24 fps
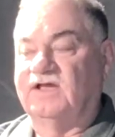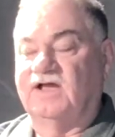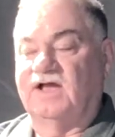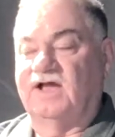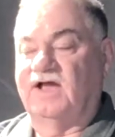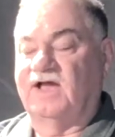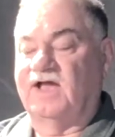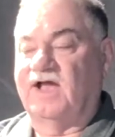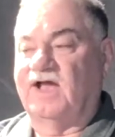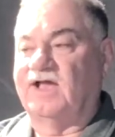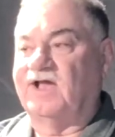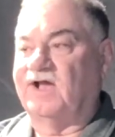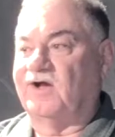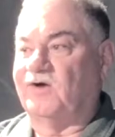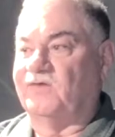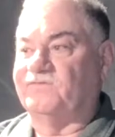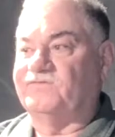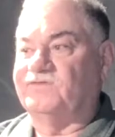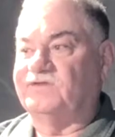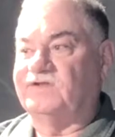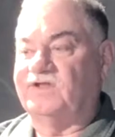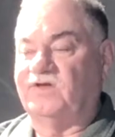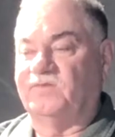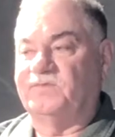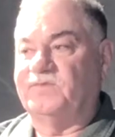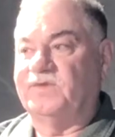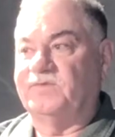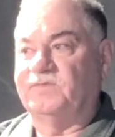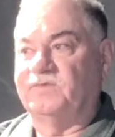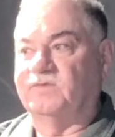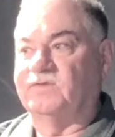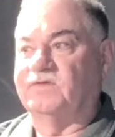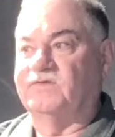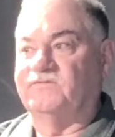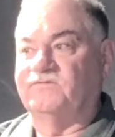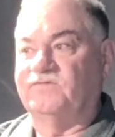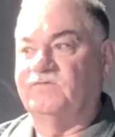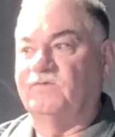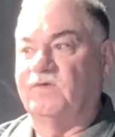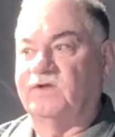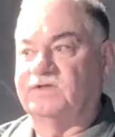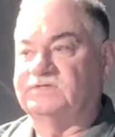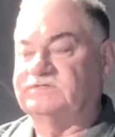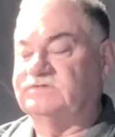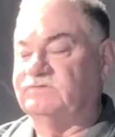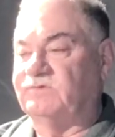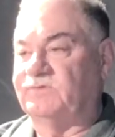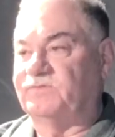I often tell people, if you
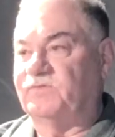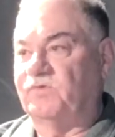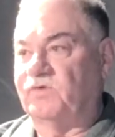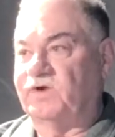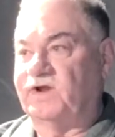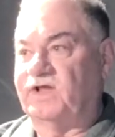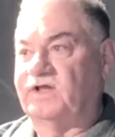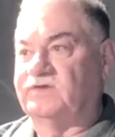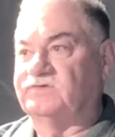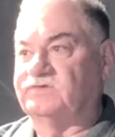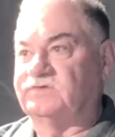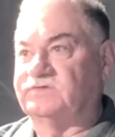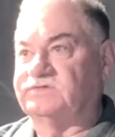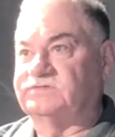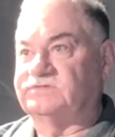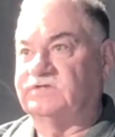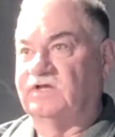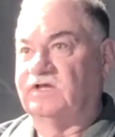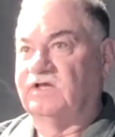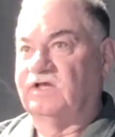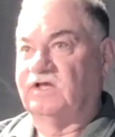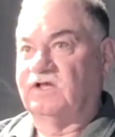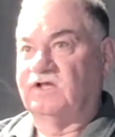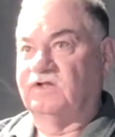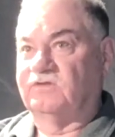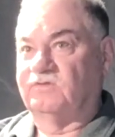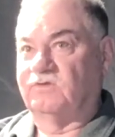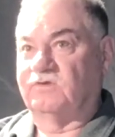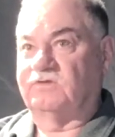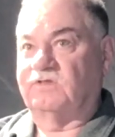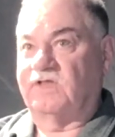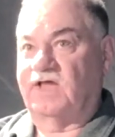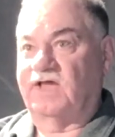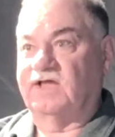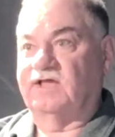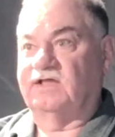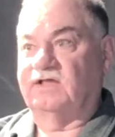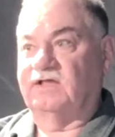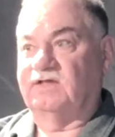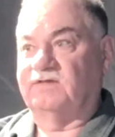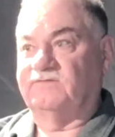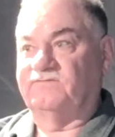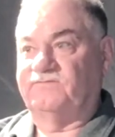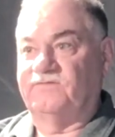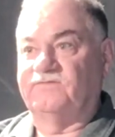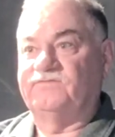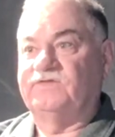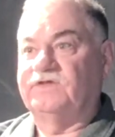want to see what Port Angeles looked like
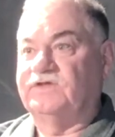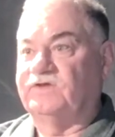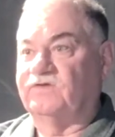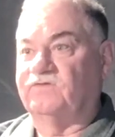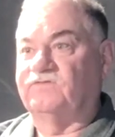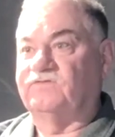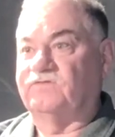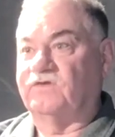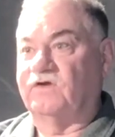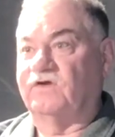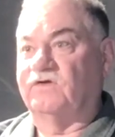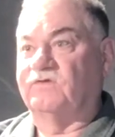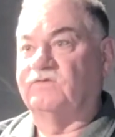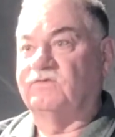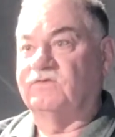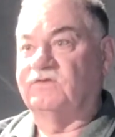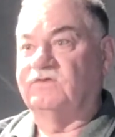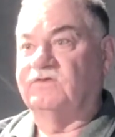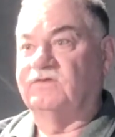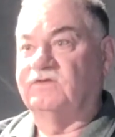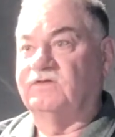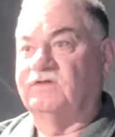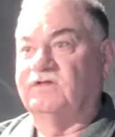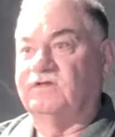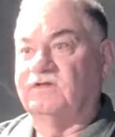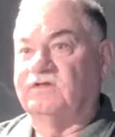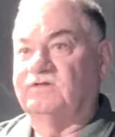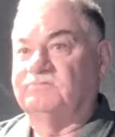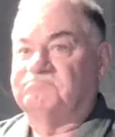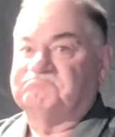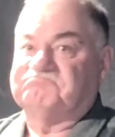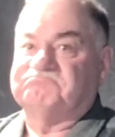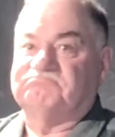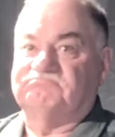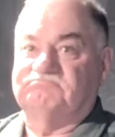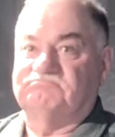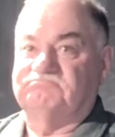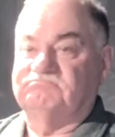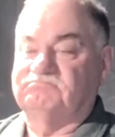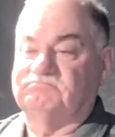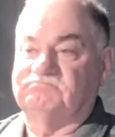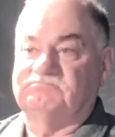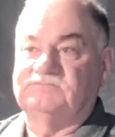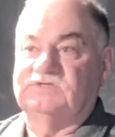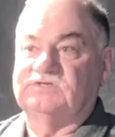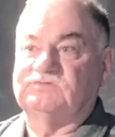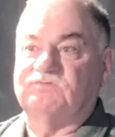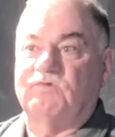50 years ago,
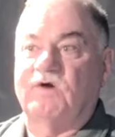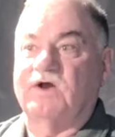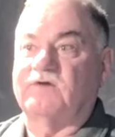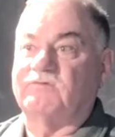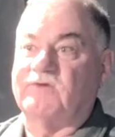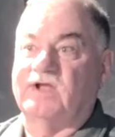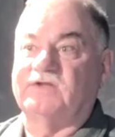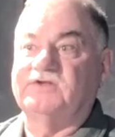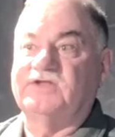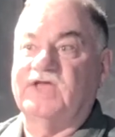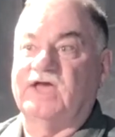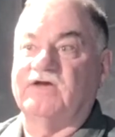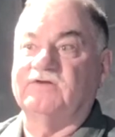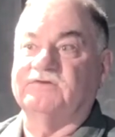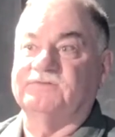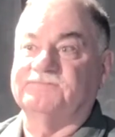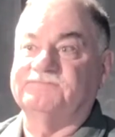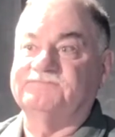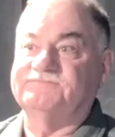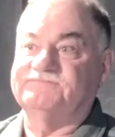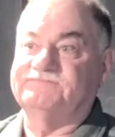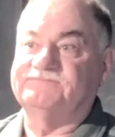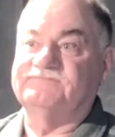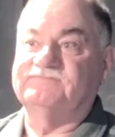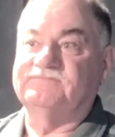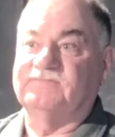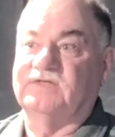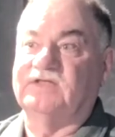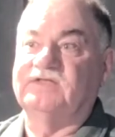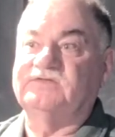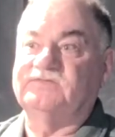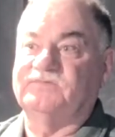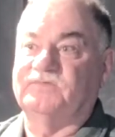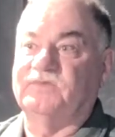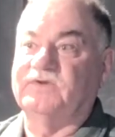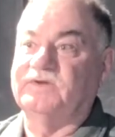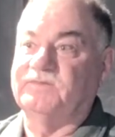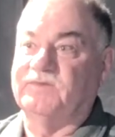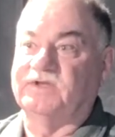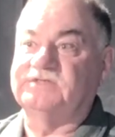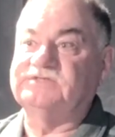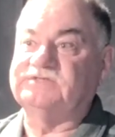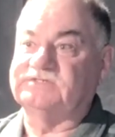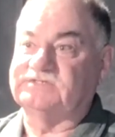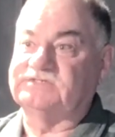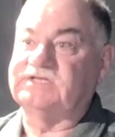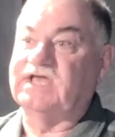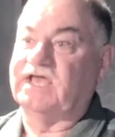just walk around town. It's pretty
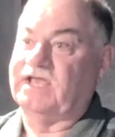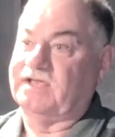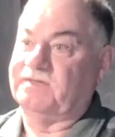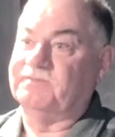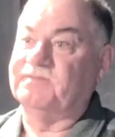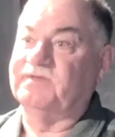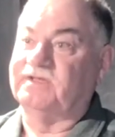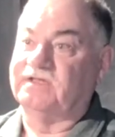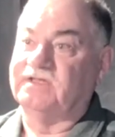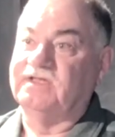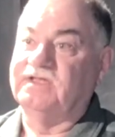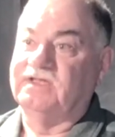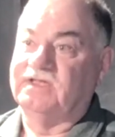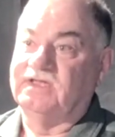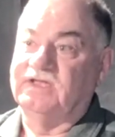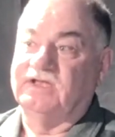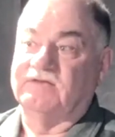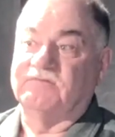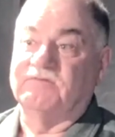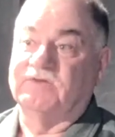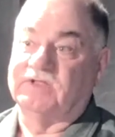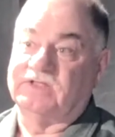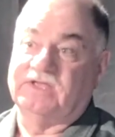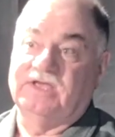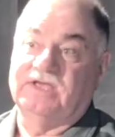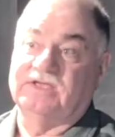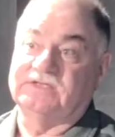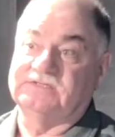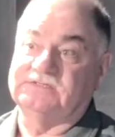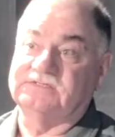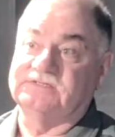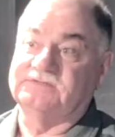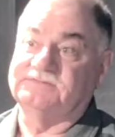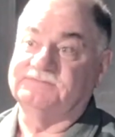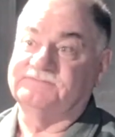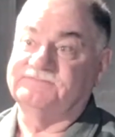much the same. It really is.